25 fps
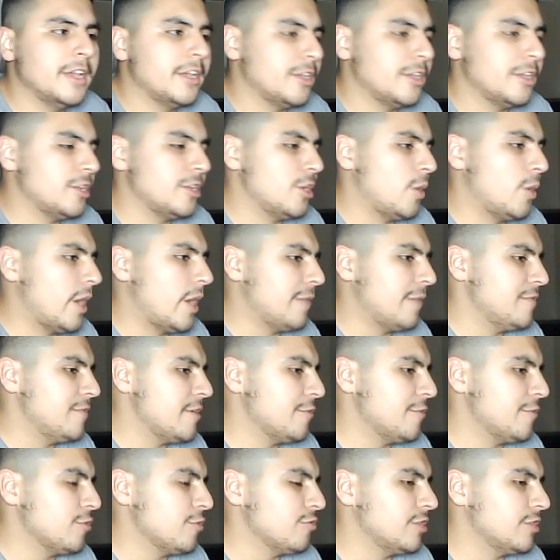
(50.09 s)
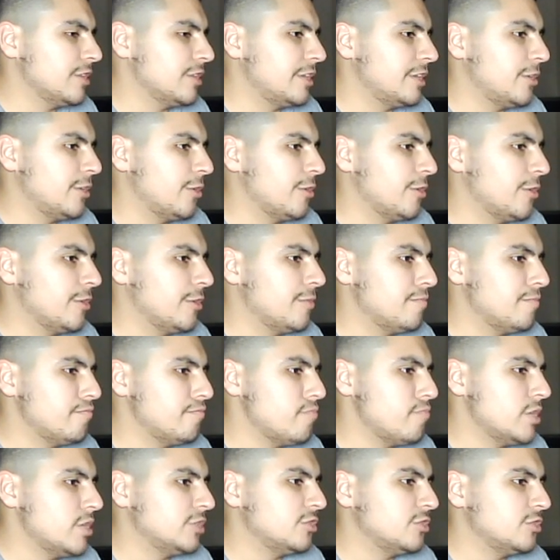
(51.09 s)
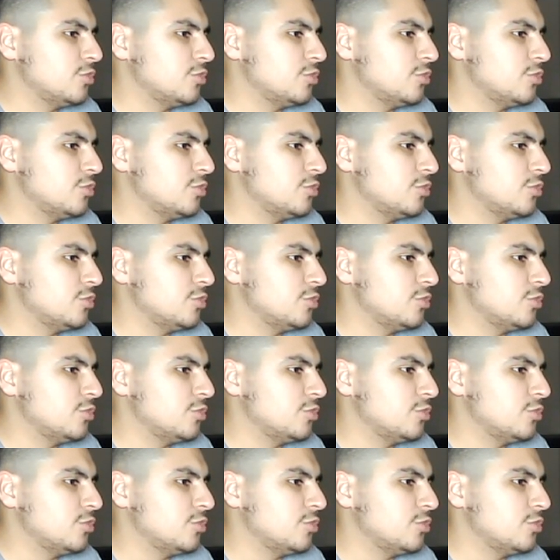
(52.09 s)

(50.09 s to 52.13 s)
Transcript: You know, I've never really heard much